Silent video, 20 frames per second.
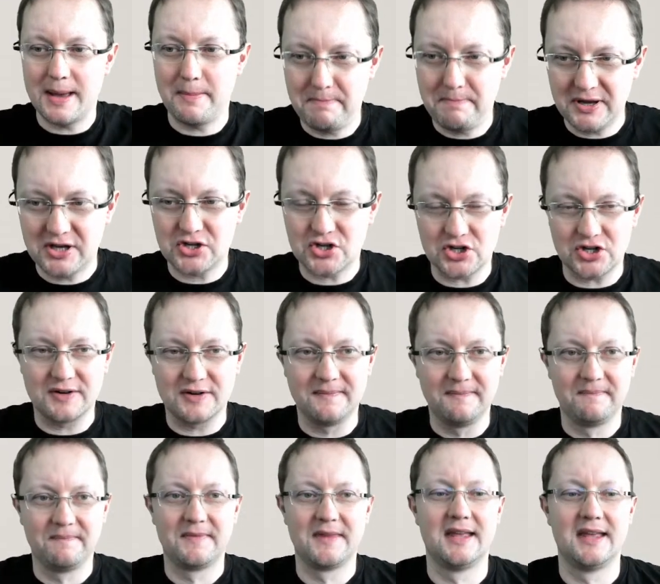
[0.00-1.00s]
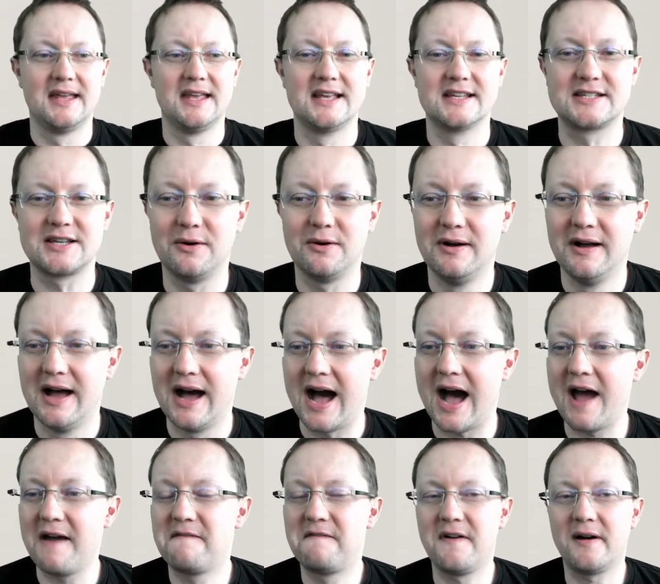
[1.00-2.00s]
picture? So
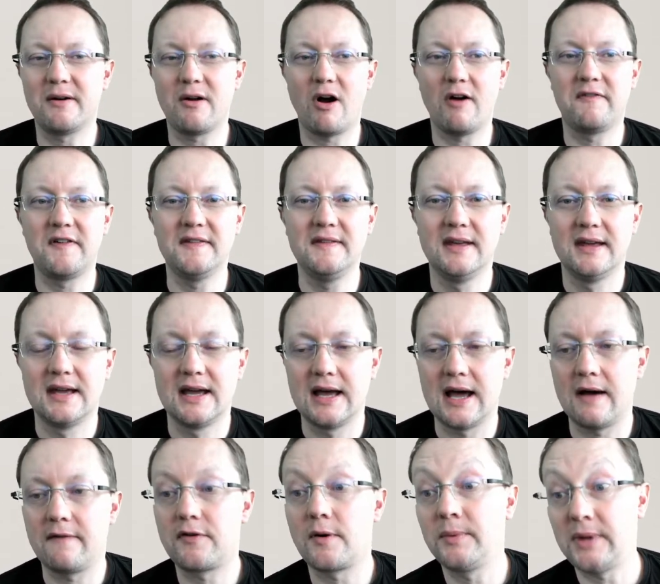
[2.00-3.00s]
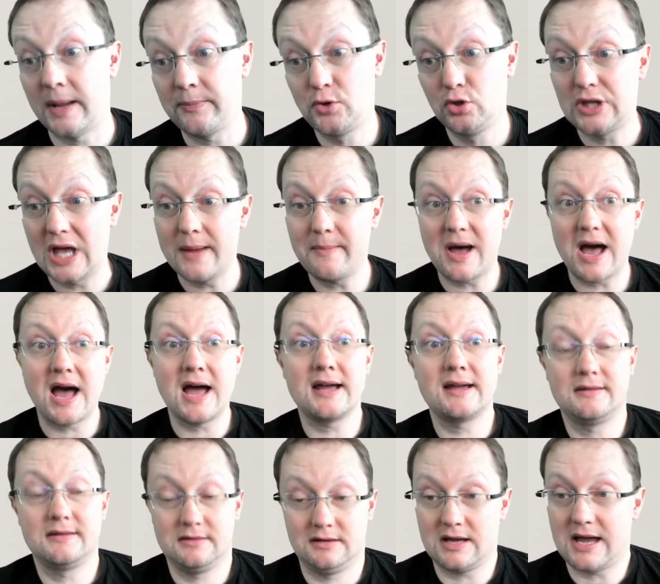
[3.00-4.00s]
I very often, from time to time,
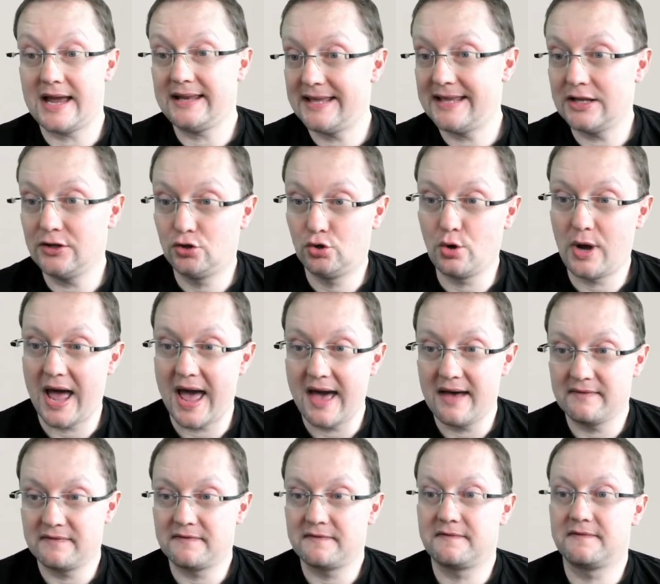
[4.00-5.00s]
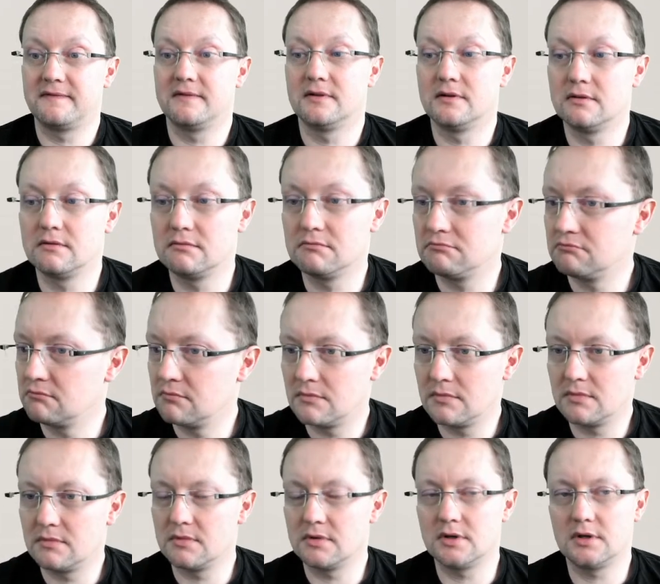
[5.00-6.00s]
I tend to have
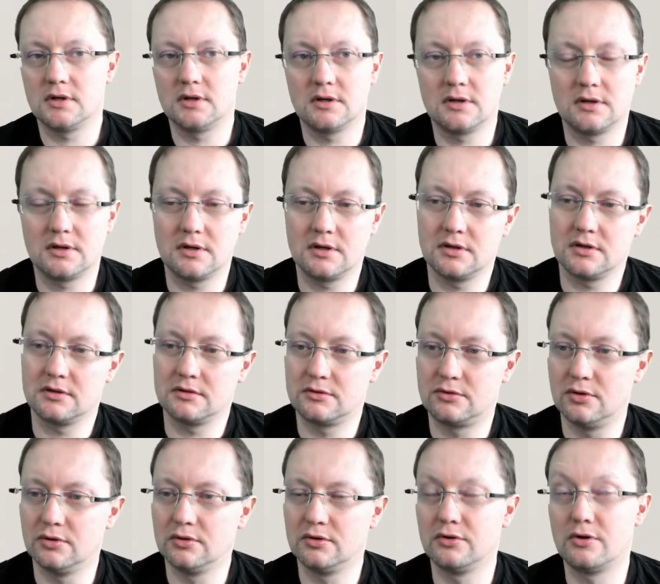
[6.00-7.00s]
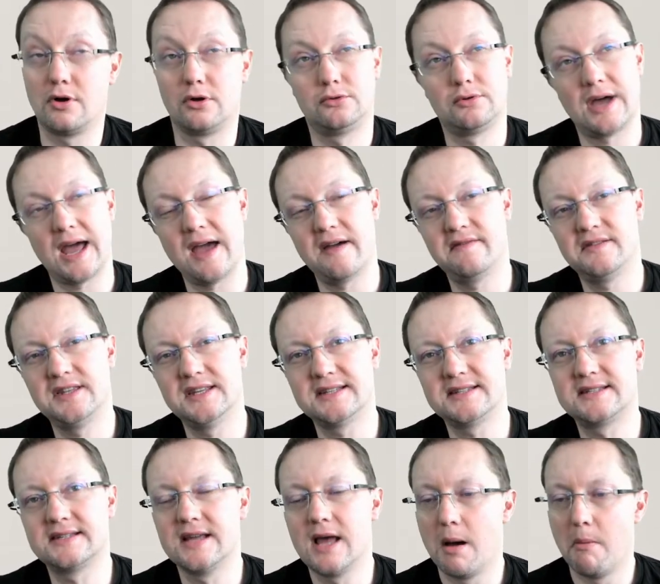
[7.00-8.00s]
to have
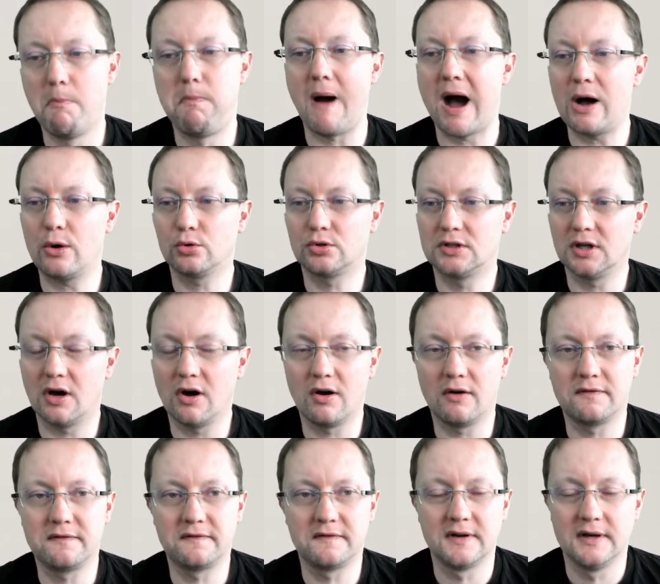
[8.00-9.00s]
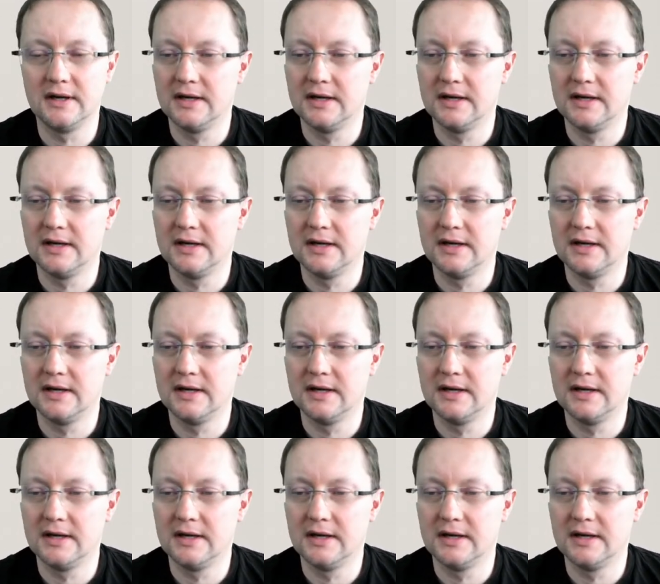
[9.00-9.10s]
this bout of